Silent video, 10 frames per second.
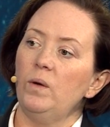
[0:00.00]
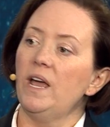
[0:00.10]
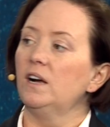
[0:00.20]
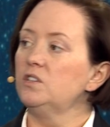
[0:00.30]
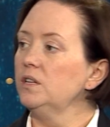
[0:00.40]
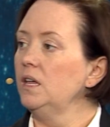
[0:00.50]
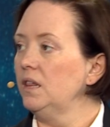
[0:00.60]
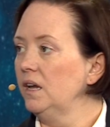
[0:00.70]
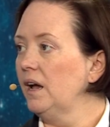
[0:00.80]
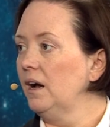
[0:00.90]
We actually
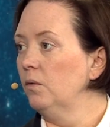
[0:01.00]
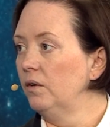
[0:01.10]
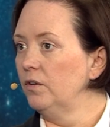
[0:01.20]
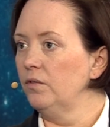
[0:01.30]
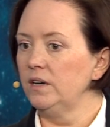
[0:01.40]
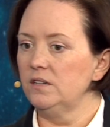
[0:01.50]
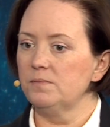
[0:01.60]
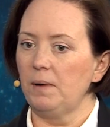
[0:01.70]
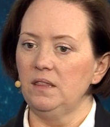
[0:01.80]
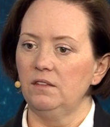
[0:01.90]
think, however, that
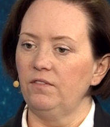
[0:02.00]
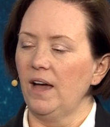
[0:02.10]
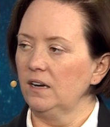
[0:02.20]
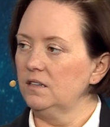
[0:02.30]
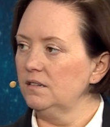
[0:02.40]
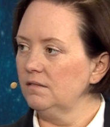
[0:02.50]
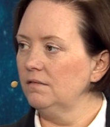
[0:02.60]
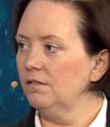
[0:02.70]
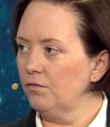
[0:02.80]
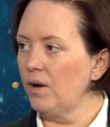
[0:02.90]
despite the fact
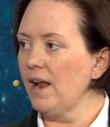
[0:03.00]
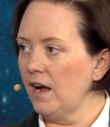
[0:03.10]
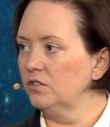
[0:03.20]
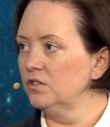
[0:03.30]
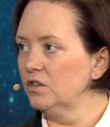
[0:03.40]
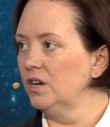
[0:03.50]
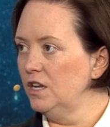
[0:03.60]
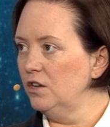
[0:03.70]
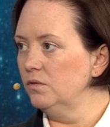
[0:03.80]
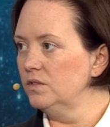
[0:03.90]
threat actors are
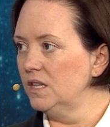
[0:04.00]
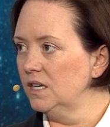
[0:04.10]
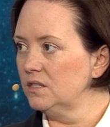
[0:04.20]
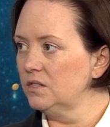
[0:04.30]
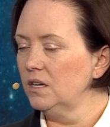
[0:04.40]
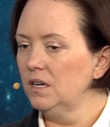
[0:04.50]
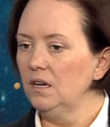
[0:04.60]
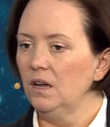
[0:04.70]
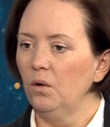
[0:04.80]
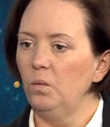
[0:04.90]
going to use this,
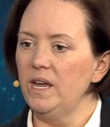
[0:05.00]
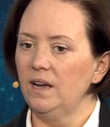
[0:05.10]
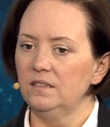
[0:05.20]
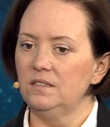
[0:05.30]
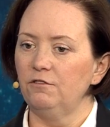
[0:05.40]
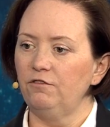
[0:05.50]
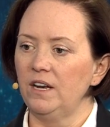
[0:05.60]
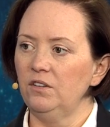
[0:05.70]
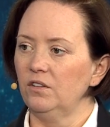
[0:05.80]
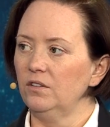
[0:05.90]
we as
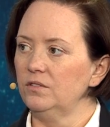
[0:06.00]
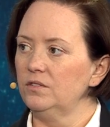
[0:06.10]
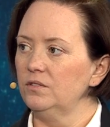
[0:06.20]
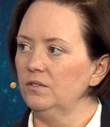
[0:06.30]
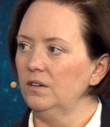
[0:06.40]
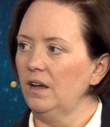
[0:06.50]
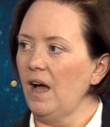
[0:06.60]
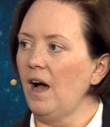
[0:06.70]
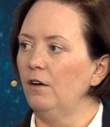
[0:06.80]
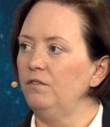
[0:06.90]
defenders
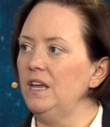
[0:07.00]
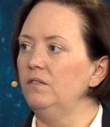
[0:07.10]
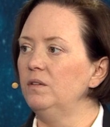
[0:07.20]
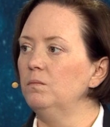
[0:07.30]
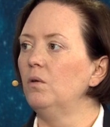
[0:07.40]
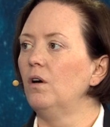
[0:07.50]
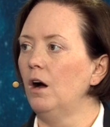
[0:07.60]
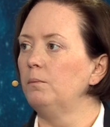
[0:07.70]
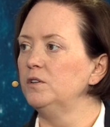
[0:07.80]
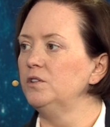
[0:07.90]
have even more
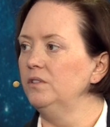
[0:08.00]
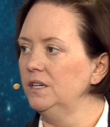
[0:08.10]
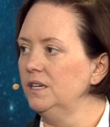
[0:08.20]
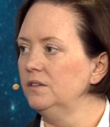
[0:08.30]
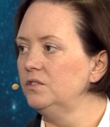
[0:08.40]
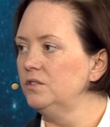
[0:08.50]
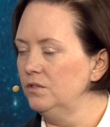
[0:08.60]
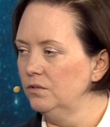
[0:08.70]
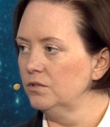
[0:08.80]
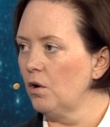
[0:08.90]
opportunities to
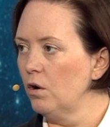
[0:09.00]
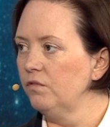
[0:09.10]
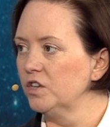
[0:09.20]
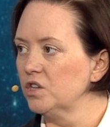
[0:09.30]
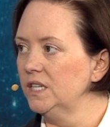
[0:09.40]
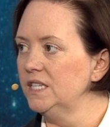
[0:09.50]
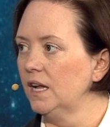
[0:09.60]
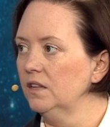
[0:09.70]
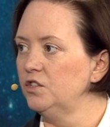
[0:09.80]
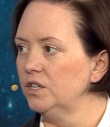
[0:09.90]
use artificial
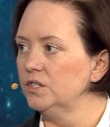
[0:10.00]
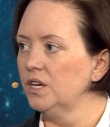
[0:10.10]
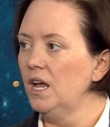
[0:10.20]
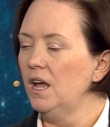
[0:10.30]
intelligence.